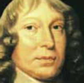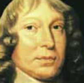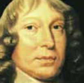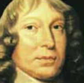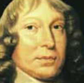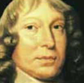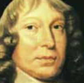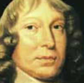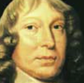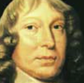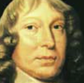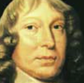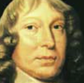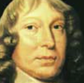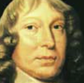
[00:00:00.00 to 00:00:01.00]

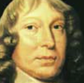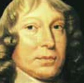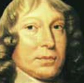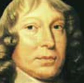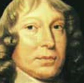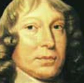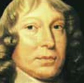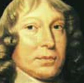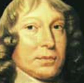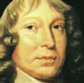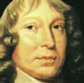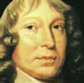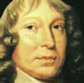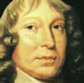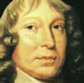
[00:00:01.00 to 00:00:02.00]

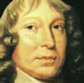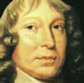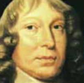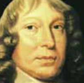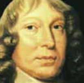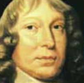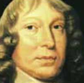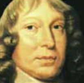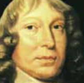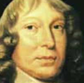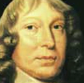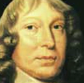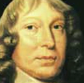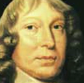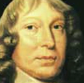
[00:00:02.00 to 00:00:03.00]

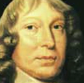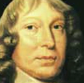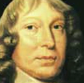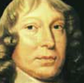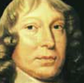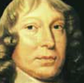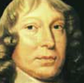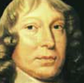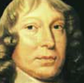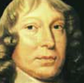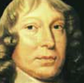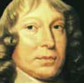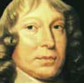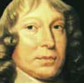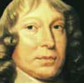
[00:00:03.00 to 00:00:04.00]

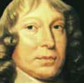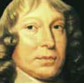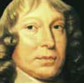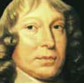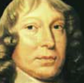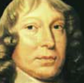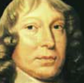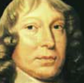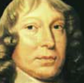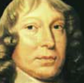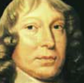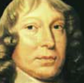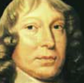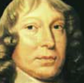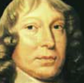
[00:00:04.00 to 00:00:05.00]

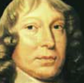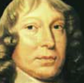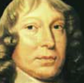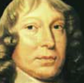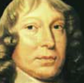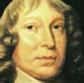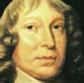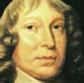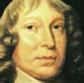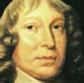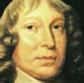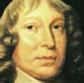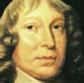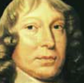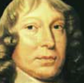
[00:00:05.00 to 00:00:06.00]

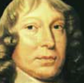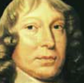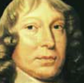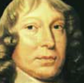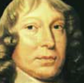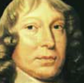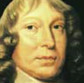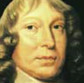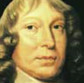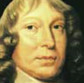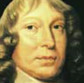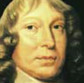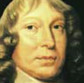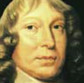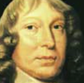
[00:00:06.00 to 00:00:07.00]

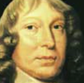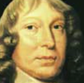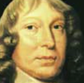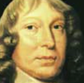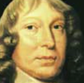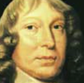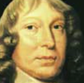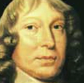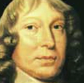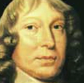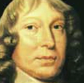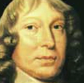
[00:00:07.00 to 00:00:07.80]
The face doesn't move, so there is nothing to read.